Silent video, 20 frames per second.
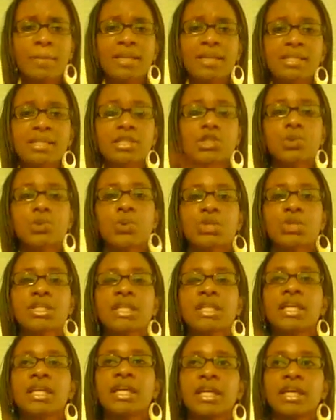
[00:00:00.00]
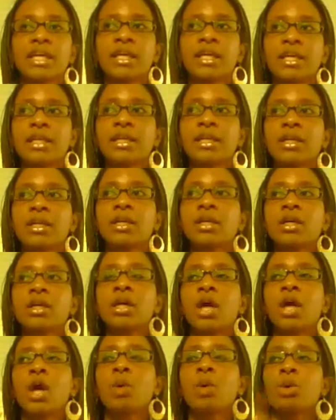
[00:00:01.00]
Basically, towards the end,
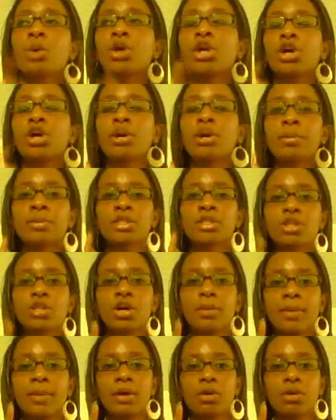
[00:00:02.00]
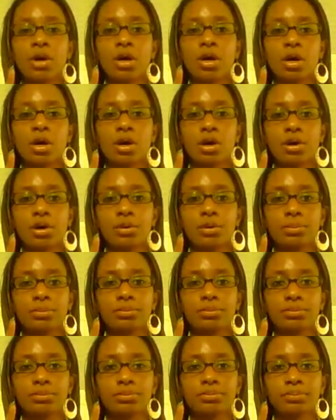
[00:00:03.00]

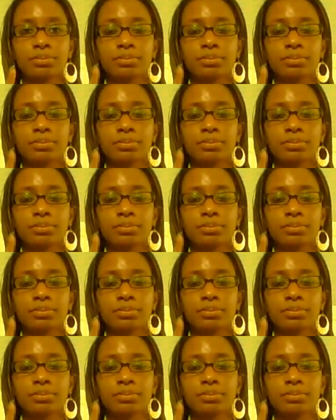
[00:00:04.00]
Joshlyn